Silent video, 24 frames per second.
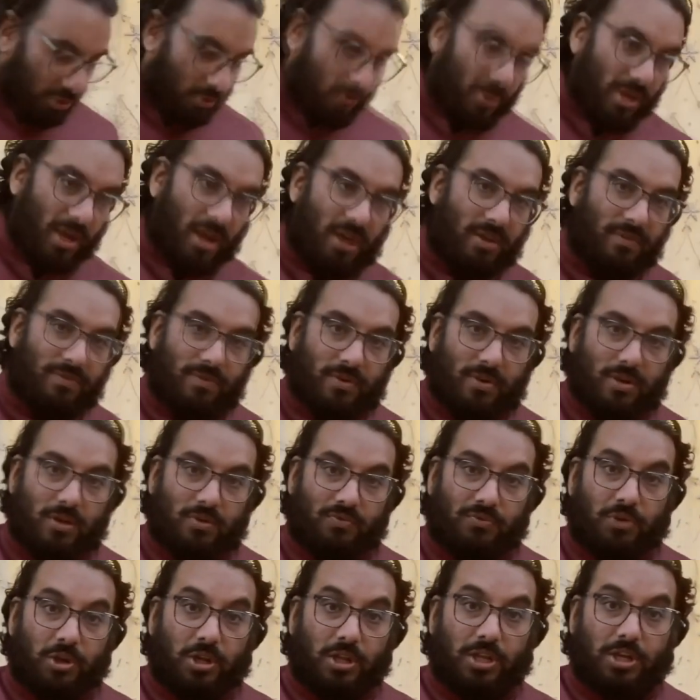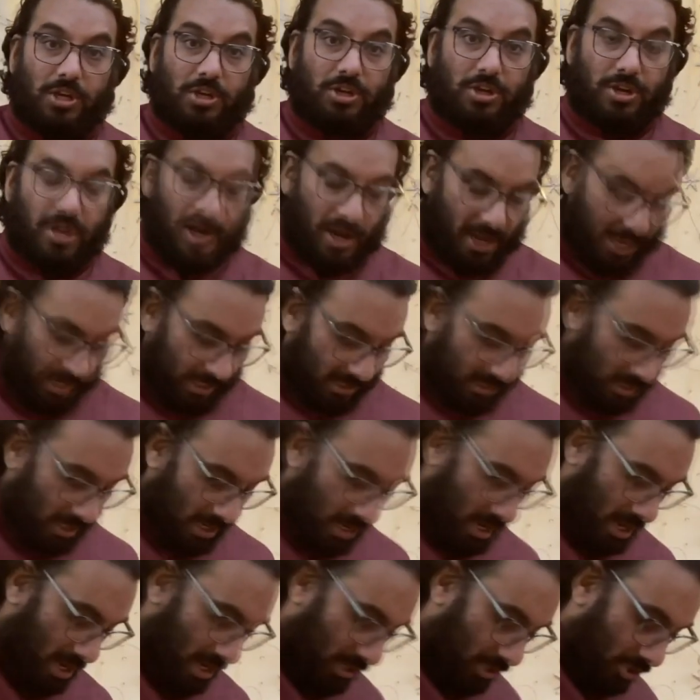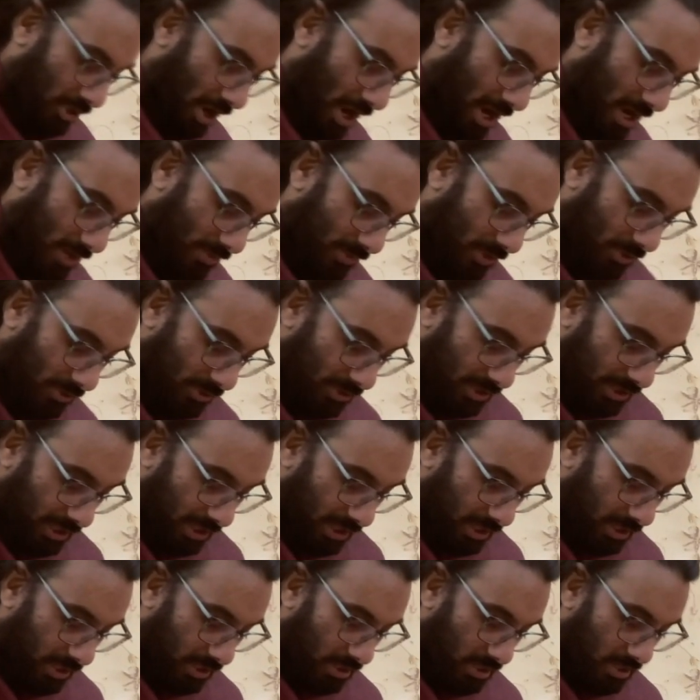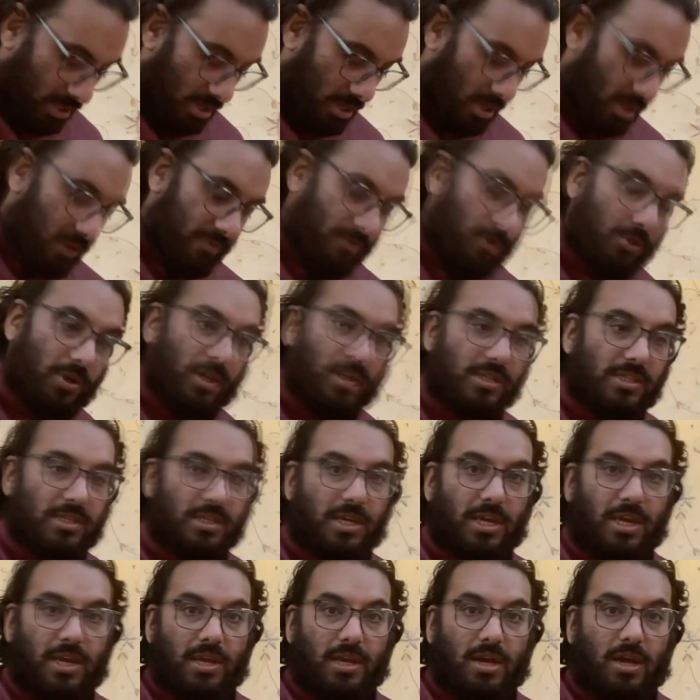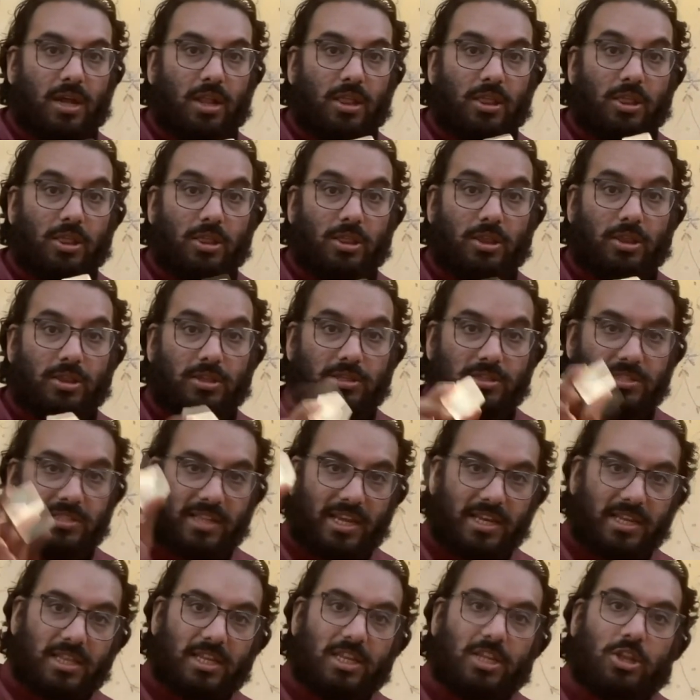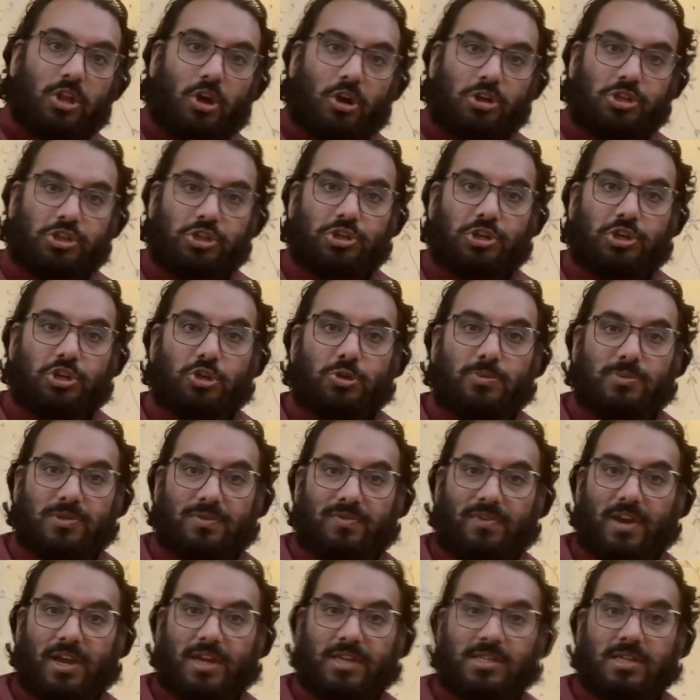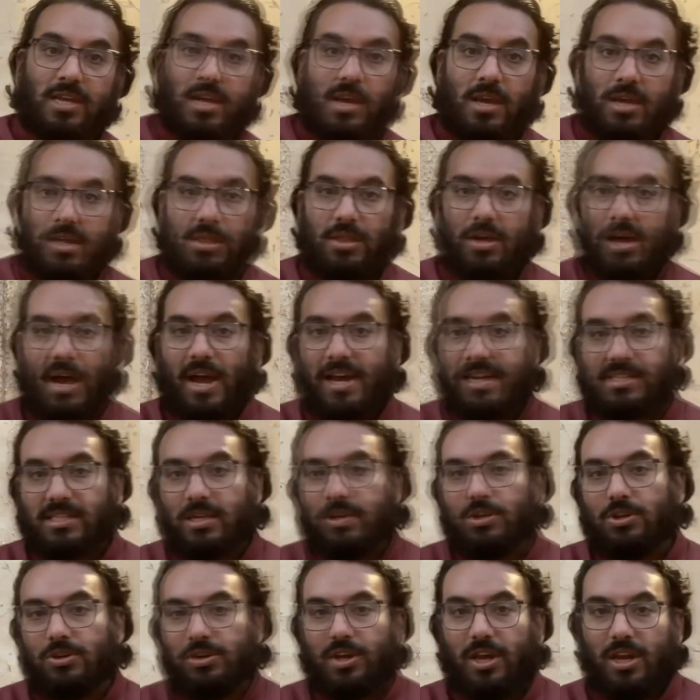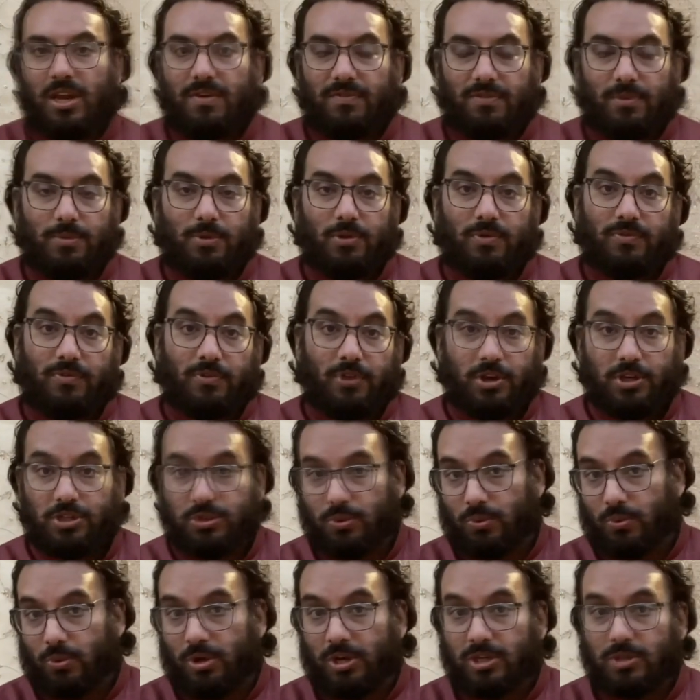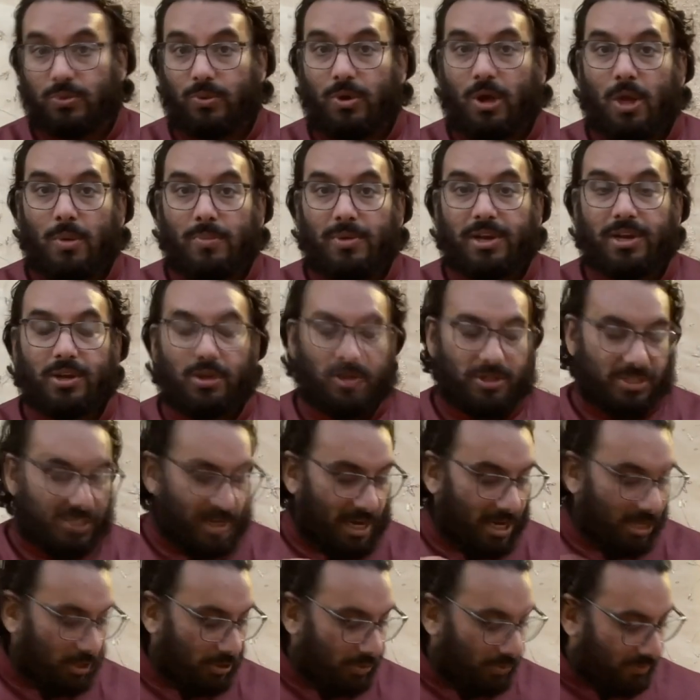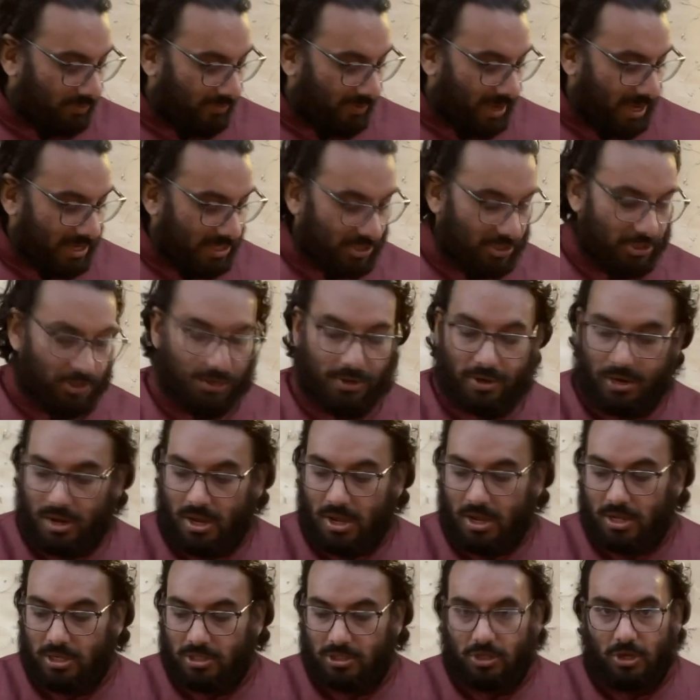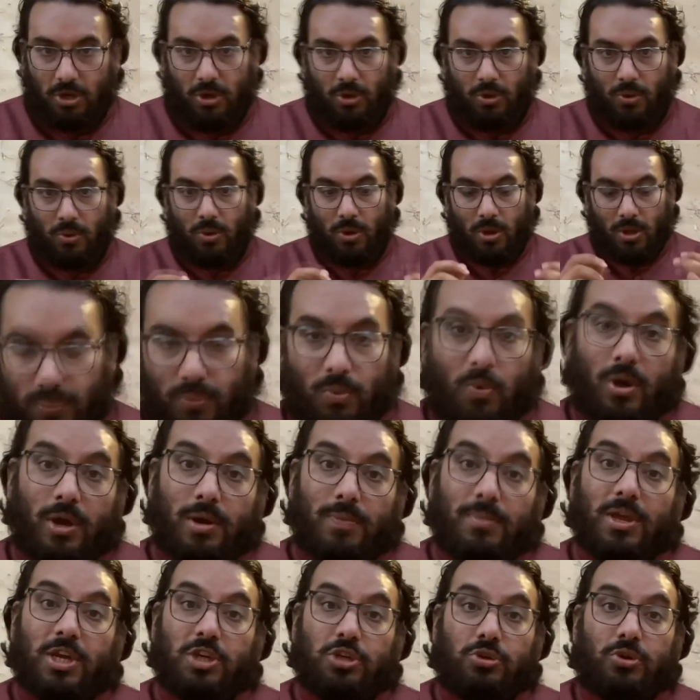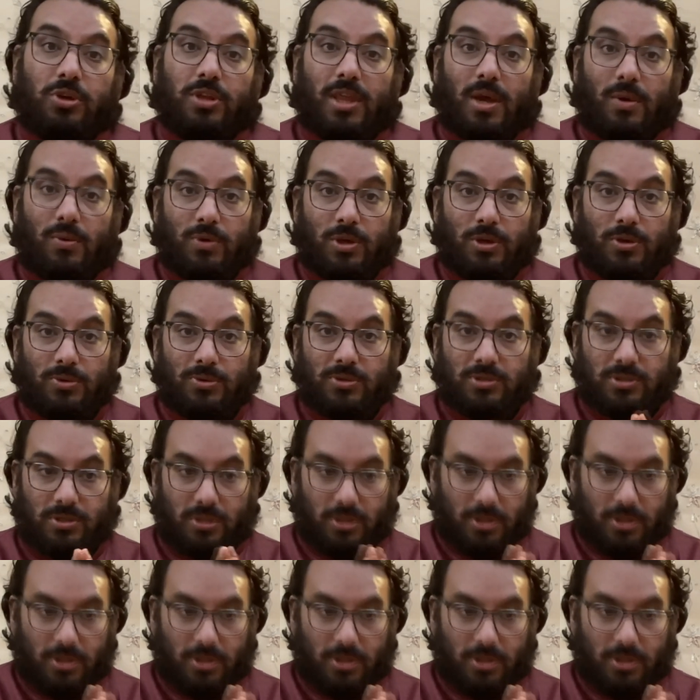we have really good ice. So I'm using, if you can see, slightly larger cubes of ice. The ice that you're getting from your fridge works well, but it'll dilute faster. So want to make sure that we use